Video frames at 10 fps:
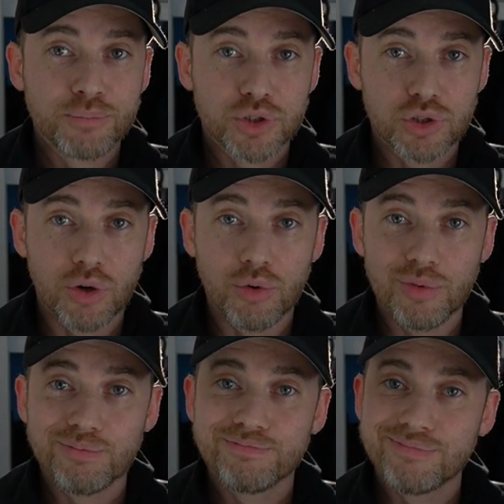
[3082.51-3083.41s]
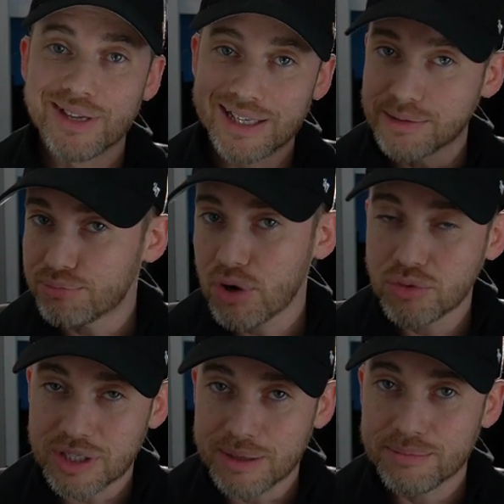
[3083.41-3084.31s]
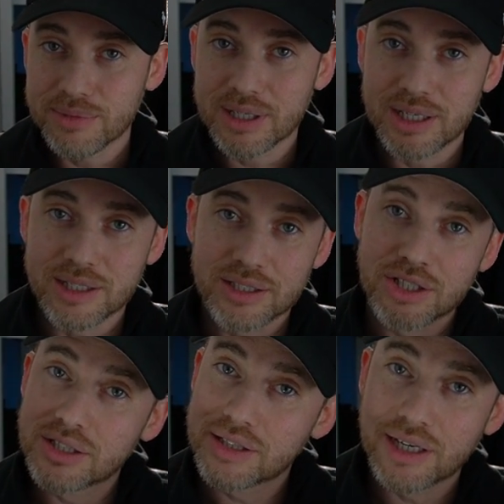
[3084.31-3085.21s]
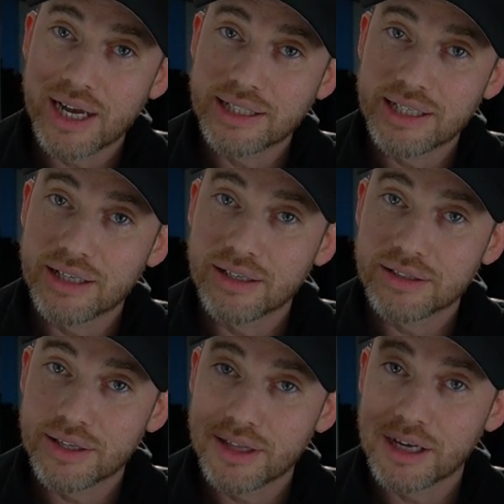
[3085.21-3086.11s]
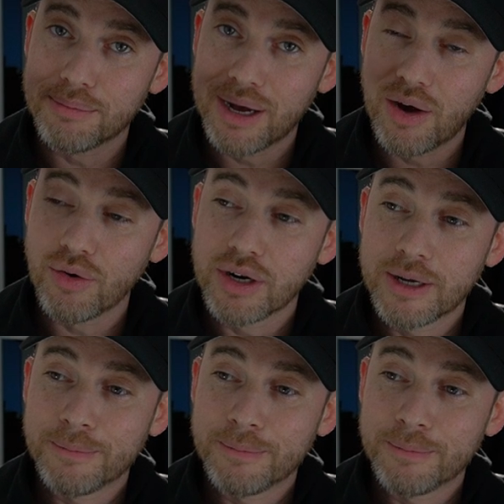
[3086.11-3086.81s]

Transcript: So as a pro tip, it's just an idea to think about,